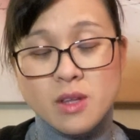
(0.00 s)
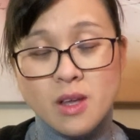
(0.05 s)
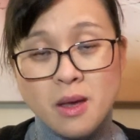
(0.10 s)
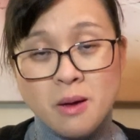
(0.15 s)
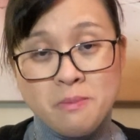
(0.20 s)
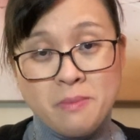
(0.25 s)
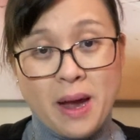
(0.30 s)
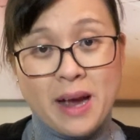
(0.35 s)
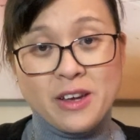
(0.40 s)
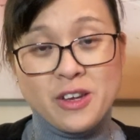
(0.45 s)

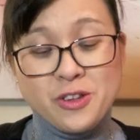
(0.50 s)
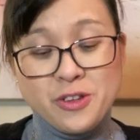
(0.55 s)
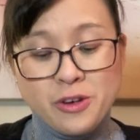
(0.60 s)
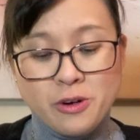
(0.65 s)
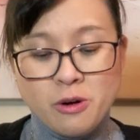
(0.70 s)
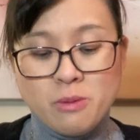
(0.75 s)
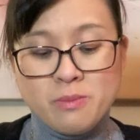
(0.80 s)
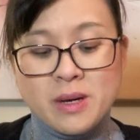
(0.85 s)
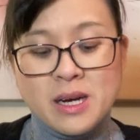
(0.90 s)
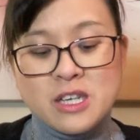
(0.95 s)
back in your
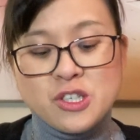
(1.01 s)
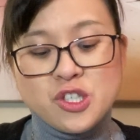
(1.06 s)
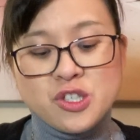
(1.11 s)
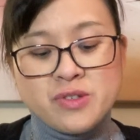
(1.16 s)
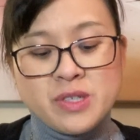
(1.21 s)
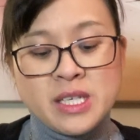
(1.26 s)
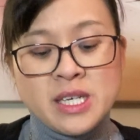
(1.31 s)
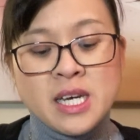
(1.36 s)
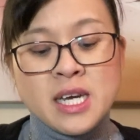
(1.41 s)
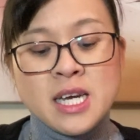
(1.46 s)
home
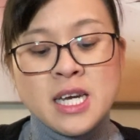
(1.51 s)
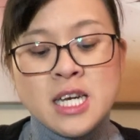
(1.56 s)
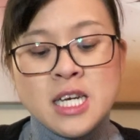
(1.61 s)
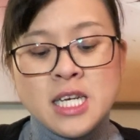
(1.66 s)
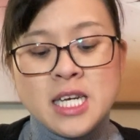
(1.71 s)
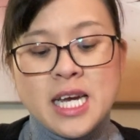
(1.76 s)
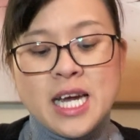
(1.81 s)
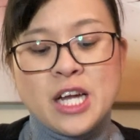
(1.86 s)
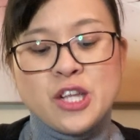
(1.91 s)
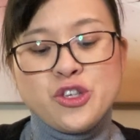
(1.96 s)
country,
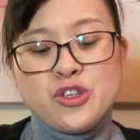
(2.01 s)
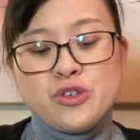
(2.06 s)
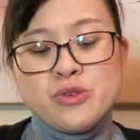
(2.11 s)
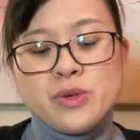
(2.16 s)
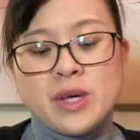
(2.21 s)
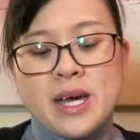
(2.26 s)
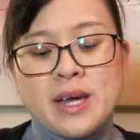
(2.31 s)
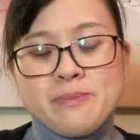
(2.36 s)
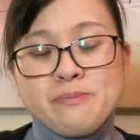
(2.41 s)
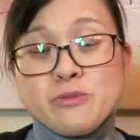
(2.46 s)
and you
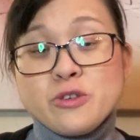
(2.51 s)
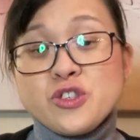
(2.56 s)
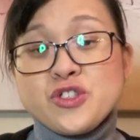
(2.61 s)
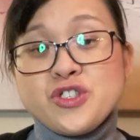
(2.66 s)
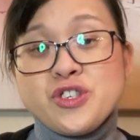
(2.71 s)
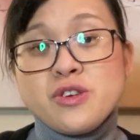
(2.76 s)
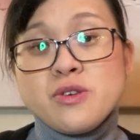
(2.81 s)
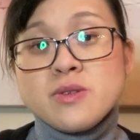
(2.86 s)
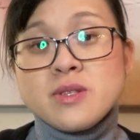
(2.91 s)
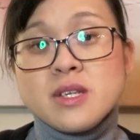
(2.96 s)
can
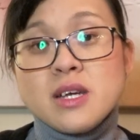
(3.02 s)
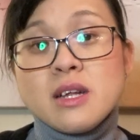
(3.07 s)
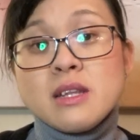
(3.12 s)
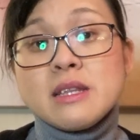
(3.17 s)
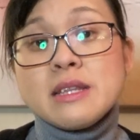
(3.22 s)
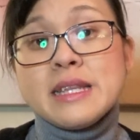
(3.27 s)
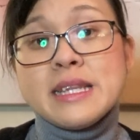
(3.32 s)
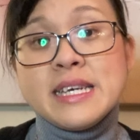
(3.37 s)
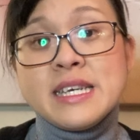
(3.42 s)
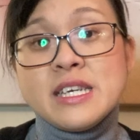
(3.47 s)
produce a
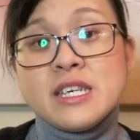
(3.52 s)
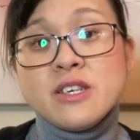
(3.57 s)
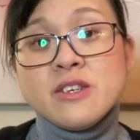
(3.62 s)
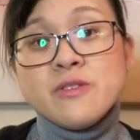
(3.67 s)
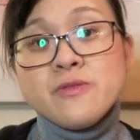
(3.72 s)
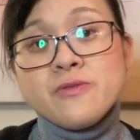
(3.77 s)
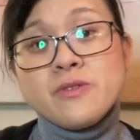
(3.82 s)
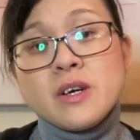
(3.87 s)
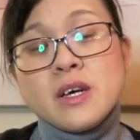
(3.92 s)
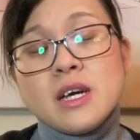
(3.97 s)

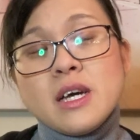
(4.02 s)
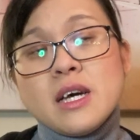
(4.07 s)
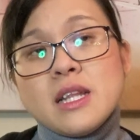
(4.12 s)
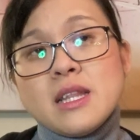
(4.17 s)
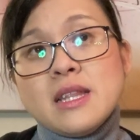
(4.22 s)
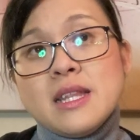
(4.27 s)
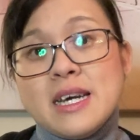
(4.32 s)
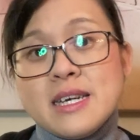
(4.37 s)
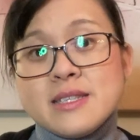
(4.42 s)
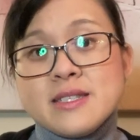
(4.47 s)
leave
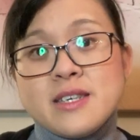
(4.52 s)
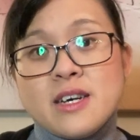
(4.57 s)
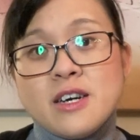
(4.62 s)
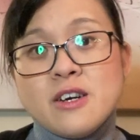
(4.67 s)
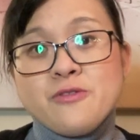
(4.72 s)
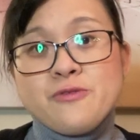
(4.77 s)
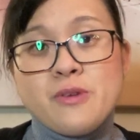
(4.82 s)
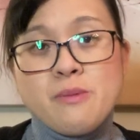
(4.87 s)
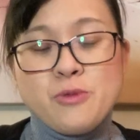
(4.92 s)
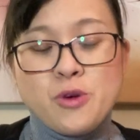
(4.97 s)
letter
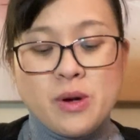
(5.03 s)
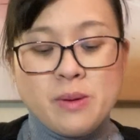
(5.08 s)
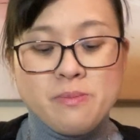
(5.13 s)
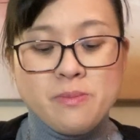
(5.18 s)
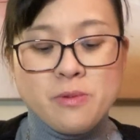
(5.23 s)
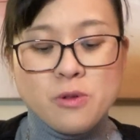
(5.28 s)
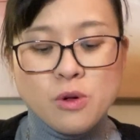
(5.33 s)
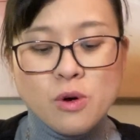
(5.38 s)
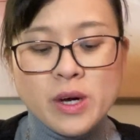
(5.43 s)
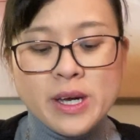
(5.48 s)
from your
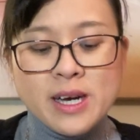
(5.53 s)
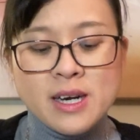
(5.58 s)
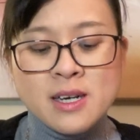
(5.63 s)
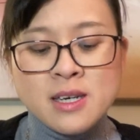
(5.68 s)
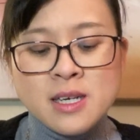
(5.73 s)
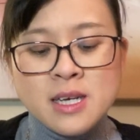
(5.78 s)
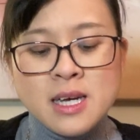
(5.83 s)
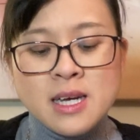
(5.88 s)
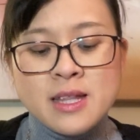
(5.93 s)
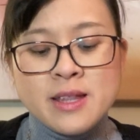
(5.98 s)
employer,
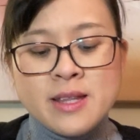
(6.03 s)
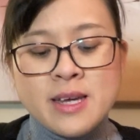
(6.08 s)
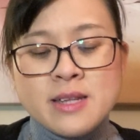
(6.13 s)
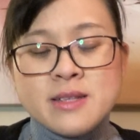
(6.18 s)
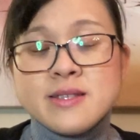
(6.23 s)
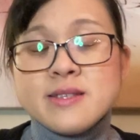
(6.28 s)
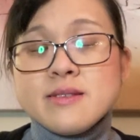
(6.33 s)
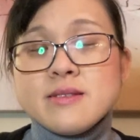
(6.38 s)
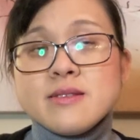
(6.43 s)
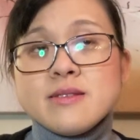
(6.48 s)
then
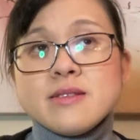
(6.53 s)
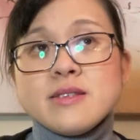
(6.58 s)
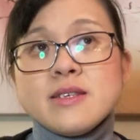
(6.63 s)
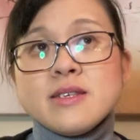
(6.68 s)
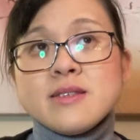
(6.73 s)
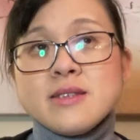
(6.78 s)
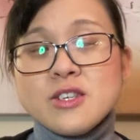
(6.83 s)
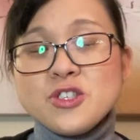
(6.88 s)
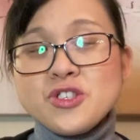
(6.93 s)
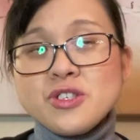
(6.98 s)

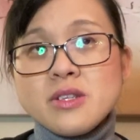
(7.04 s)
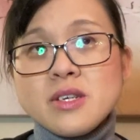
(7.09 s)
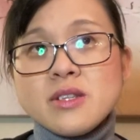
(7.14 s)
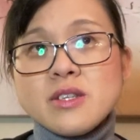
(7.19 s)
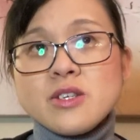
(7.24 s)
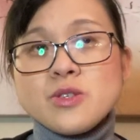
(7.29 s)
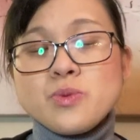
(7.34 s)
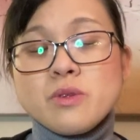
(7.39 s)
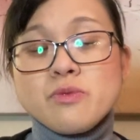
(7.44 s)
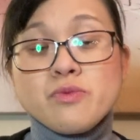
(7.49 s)
essentially
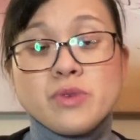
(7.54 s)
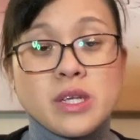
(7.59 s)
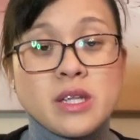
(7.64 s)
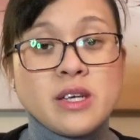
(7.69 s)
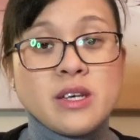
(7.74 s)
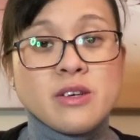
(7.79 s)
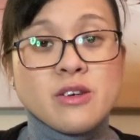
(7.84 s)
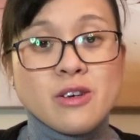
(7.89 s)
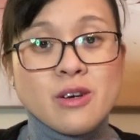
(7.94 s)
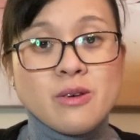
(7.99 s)
this will
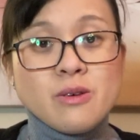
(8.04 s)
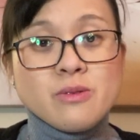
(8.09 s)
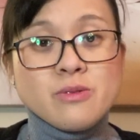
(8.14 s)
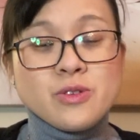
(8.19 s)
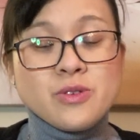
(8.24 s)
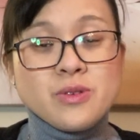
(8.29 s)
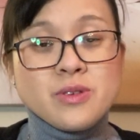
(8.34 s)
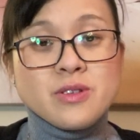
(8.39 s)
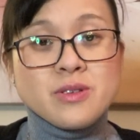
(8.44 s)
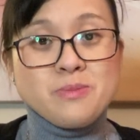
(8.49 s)
really go
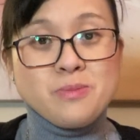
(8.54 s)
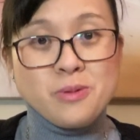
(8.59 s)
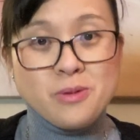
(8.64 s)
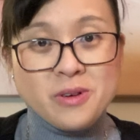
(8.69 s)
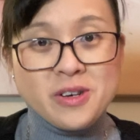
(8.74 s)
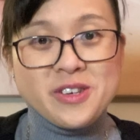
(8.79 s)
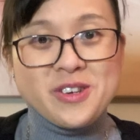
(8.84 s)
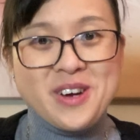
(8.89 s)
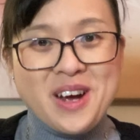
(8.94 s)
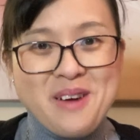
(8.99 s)
to
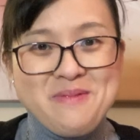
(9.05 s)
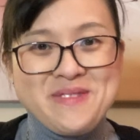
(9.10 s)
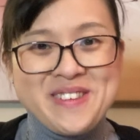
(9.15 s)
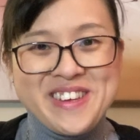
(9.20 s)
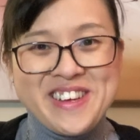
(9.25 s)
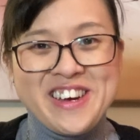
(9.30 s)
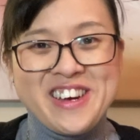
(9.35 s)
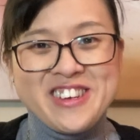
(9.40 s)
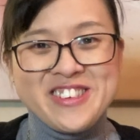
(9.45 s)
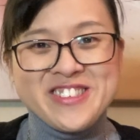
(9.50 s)
support your
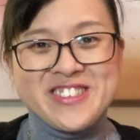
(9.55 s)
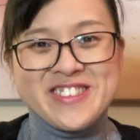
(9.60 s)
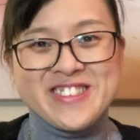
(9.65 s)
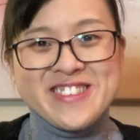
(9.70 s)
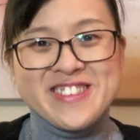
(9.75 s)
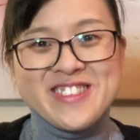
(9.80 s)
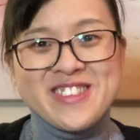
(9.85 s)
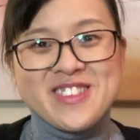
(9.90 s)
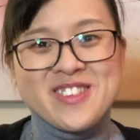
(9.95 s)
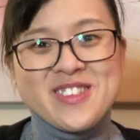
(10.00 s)

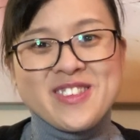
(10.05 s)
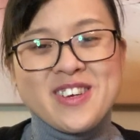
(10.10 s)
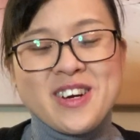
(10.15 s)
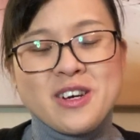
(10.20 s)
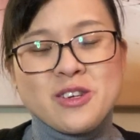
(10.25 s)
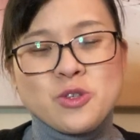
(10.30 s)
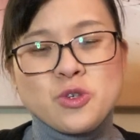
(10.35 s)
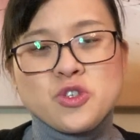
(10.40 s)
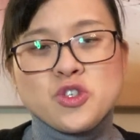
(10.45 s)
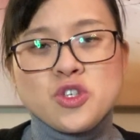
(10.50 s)
application
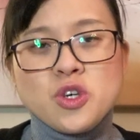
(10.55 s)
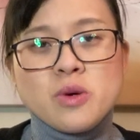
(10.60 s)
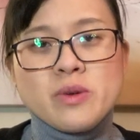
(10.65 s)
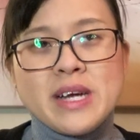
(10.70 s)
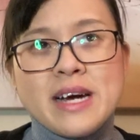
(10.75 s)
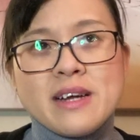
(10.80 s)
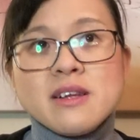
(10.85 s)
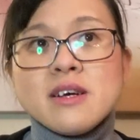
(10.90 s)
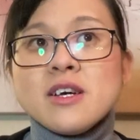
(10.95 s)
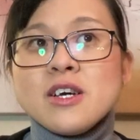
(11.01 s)
to show
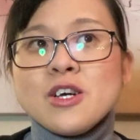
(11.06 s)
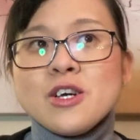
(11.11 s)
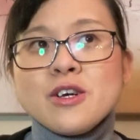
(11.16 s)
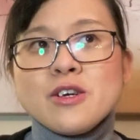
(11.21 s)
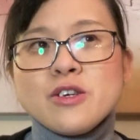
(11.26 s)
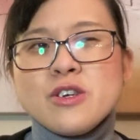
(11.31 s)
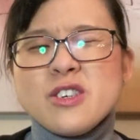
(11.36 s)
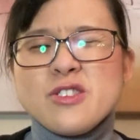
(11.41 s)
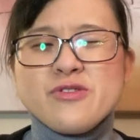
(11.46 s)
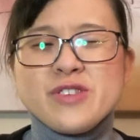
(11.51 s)
that
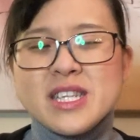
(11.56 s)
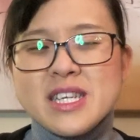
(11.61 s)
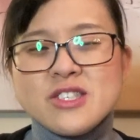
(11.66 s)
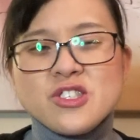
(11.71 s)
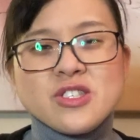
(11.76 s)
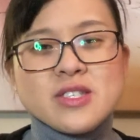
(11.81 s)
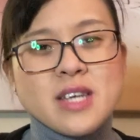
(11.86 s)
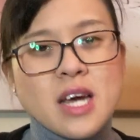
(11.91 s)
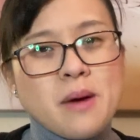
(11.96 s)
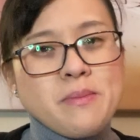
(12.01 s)
you're really
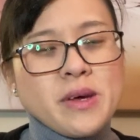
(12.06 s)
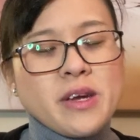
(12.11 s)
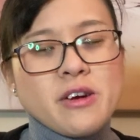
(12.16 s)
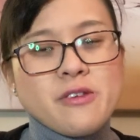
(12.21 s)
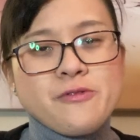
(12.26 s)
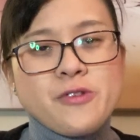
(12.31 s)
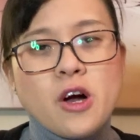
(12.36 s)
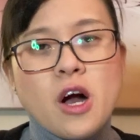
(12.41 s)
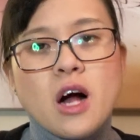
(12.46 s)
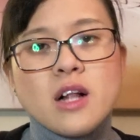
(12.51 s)
just coming here
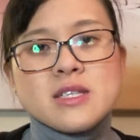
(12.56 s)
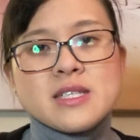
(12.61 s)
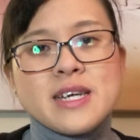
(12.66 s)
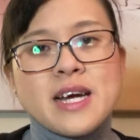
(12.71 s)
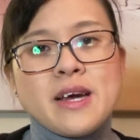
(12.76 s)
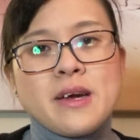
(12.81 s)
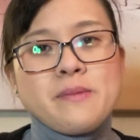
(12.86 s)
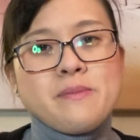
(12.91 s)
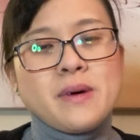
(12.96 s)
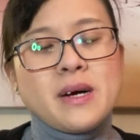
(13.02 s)
for a
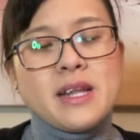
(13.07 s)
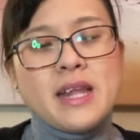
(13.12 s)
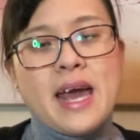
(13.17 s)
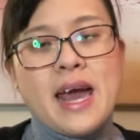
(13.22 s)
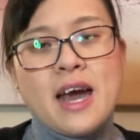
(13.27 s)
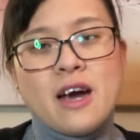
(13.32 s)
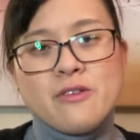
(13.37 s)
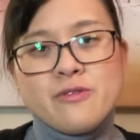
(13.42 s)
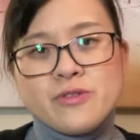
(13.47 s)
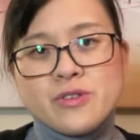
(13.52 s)
holiday, but
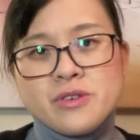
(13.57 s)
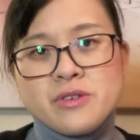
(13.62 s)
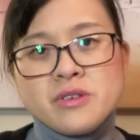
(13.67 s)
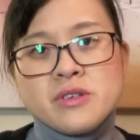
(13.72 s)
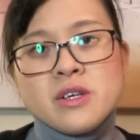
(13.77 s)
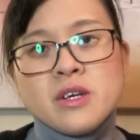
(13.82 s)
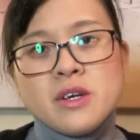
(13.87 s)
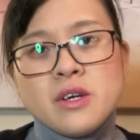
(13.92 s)
after